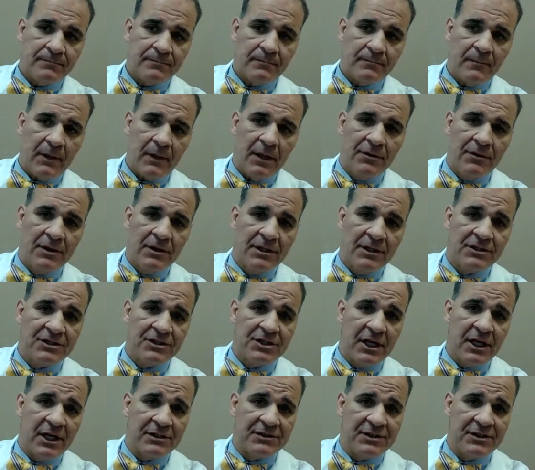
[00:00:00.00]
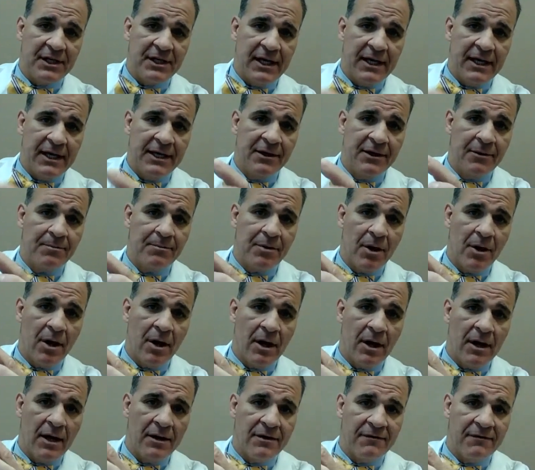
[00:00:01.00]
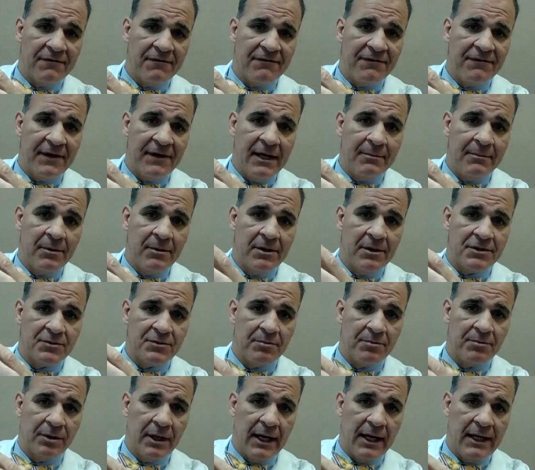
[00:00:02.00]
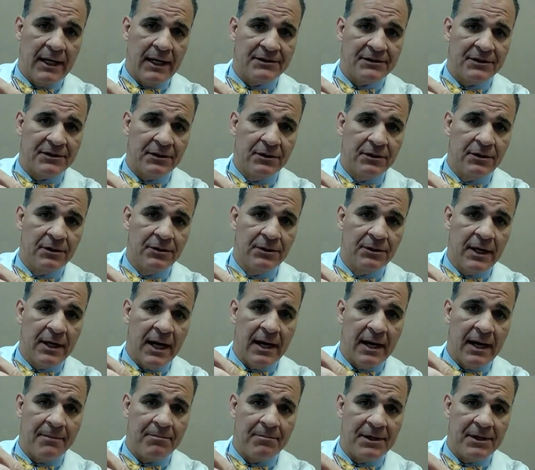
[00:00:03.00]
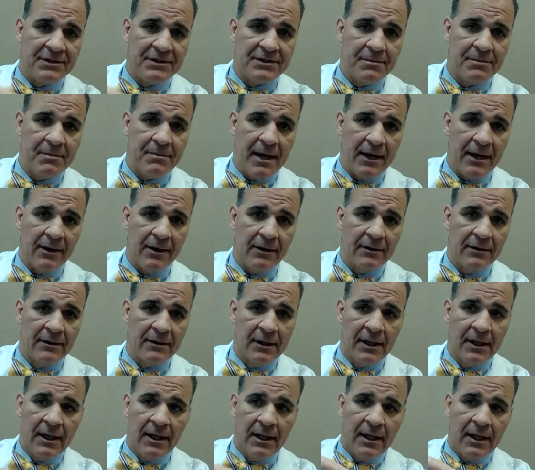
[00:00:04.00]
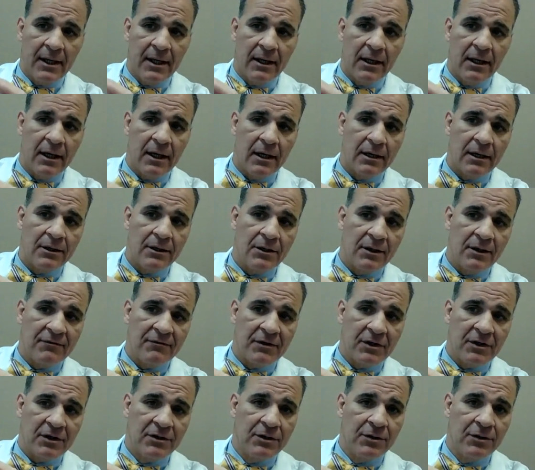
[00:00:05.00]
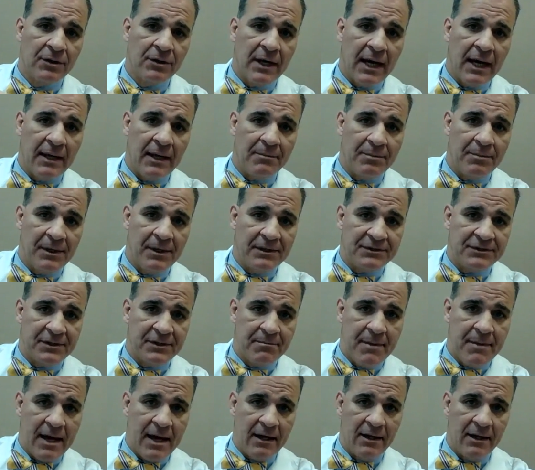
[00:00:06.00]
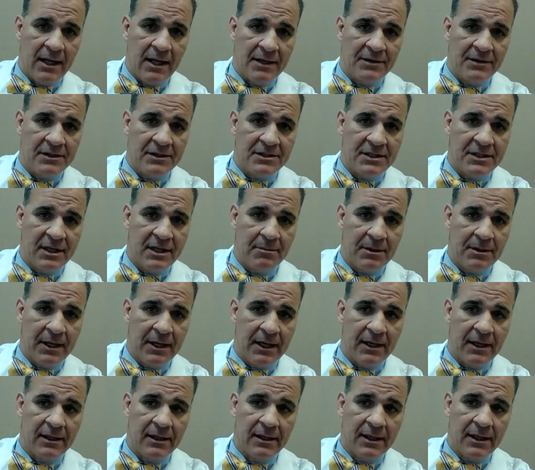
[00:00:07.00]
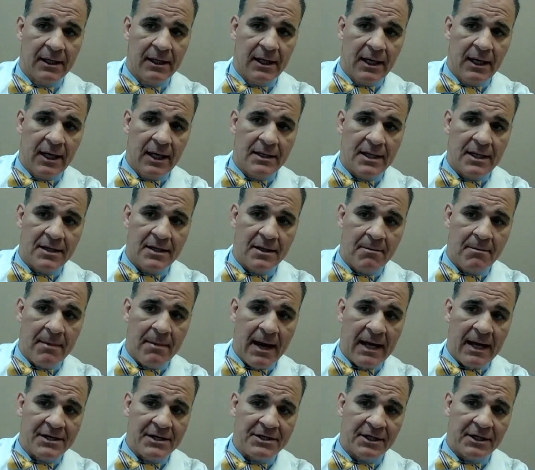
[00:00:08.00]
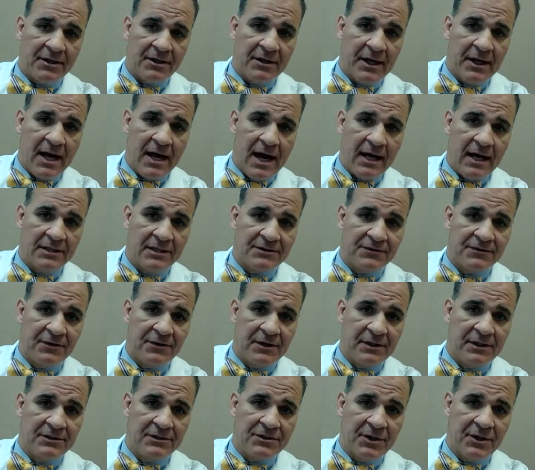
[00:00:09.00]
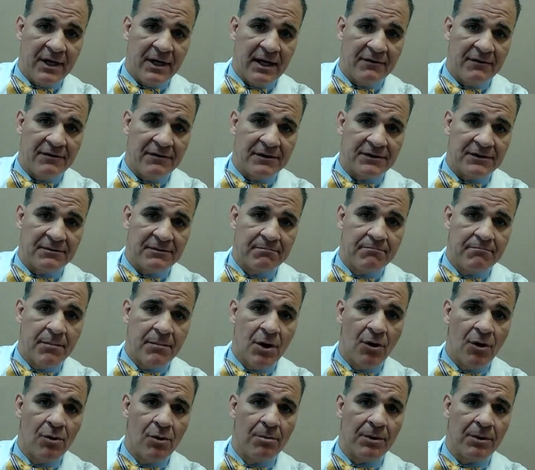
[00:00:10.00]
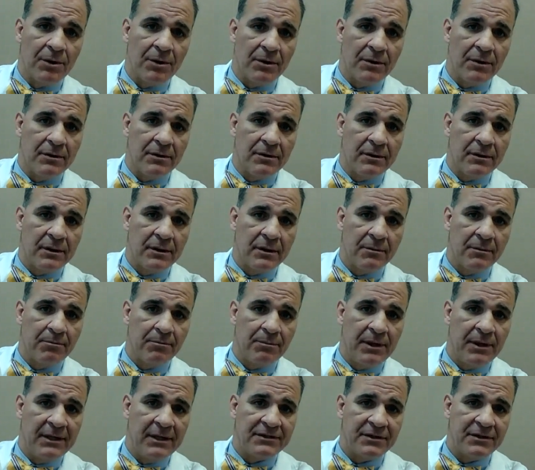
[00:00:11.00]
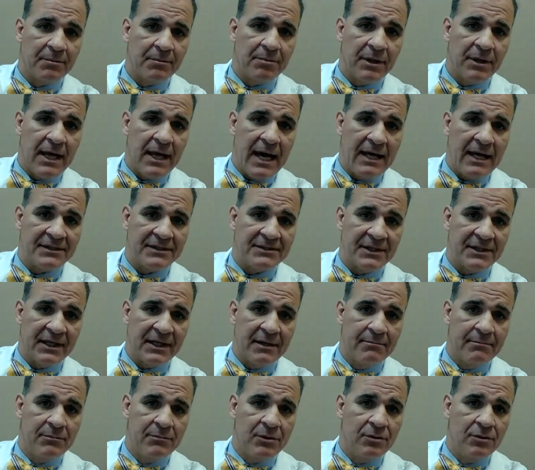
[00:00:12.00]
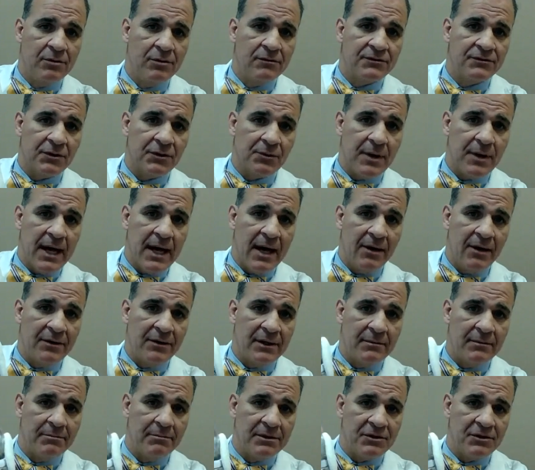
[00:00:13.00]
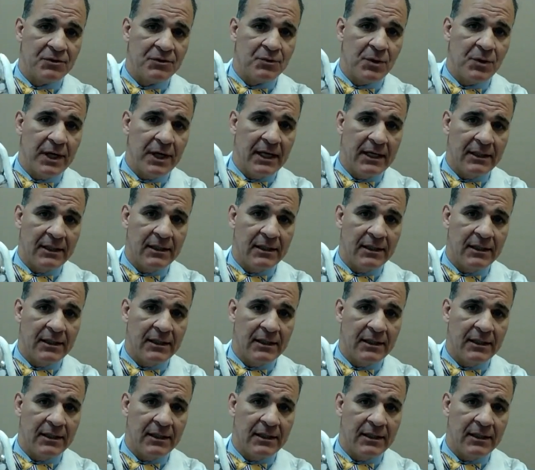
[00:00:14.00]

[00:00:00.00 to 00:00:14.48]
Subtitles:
it's just the inner part of the femur is replaced, glued on piece of metal. You have a glued on piece of metal on the tibia. And then the magic of the Oxford is you have this mobile piece of plastic. It moves around in between.